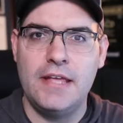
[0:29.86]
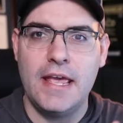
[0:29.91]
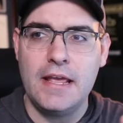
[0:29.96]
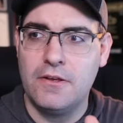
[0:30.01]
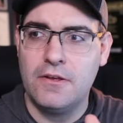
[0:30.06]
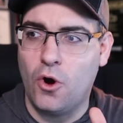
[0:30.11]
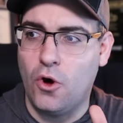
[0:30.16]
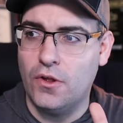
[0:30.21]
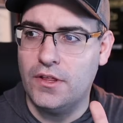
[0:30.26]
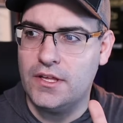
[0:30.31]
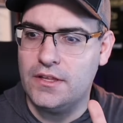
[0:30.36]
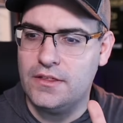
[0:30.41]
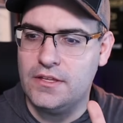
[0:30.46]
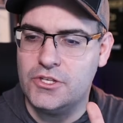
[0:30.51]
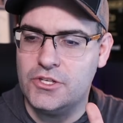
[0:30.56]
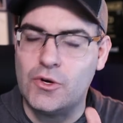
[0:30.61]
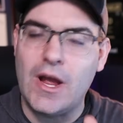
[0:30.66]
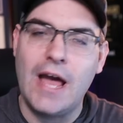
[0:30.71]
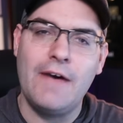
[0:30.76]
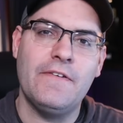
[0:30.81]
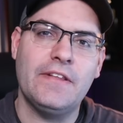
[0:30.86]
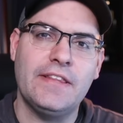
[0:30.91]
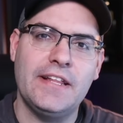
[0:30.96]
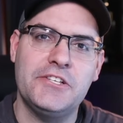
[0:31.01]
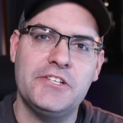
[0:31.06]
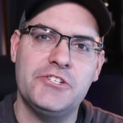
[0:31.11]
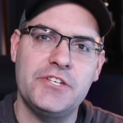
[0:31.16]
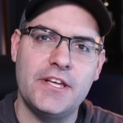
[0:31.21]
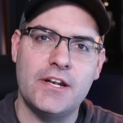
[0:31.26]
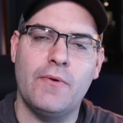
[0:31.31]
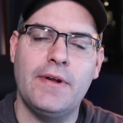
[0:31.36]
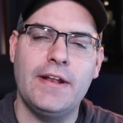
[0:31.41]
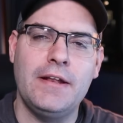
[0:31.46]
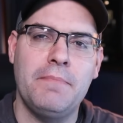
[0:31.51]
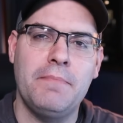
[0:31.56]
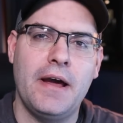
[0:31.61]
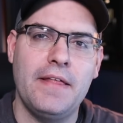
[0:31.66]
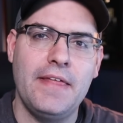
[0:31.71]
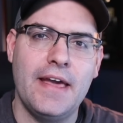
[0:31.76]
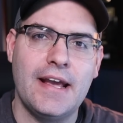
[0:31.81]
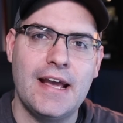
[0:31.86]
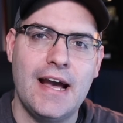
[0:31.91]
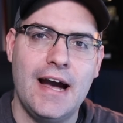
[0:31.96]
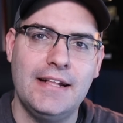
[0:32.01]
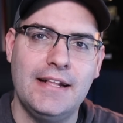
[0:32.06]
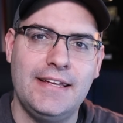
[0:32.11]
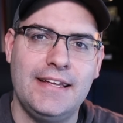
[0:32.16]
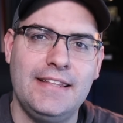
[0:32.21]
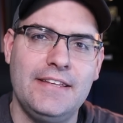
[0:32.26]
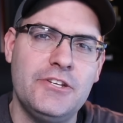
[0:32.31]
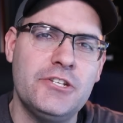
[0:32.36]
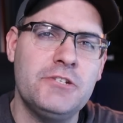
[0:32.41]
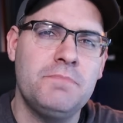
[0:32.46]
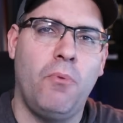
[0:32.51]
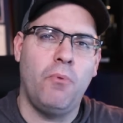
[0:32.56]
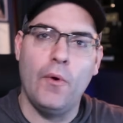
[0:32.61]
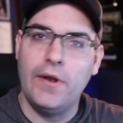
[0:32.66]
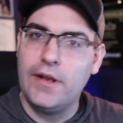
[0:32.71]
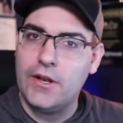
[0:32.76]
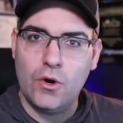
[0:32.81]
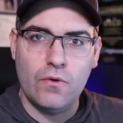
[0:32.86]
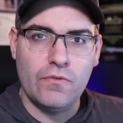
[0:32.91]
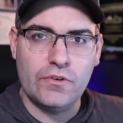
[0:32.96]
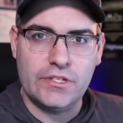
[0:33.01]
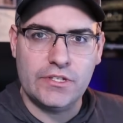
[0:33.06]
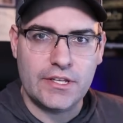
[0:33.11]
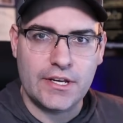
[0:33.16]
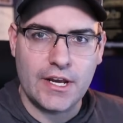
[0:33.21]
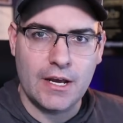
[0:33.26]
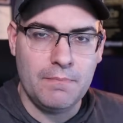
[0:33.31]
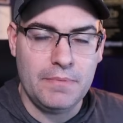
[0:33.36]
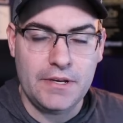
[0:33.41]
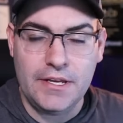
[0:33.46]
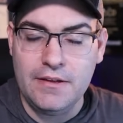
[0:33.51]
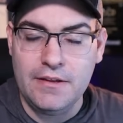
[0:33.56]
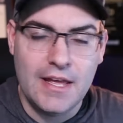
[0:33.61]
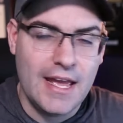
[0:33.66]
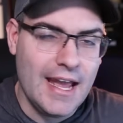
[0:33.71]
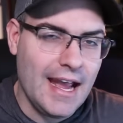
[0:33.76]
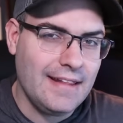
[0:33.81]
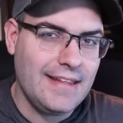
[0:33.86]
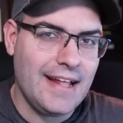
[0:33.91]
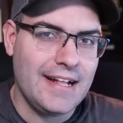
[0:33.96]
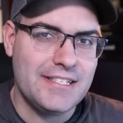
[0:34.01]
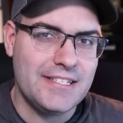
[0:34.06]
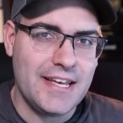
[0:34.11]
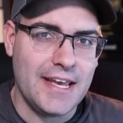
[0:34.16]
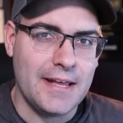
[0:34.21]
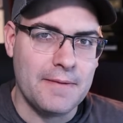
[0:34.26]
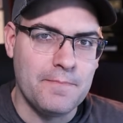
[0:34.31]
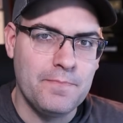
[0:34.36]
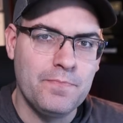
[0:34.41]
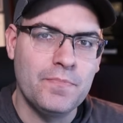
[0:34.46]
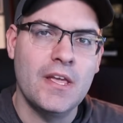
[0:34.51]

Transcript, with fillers: take all the, the traffic that's generated by that content and just point it over to the company and that's it.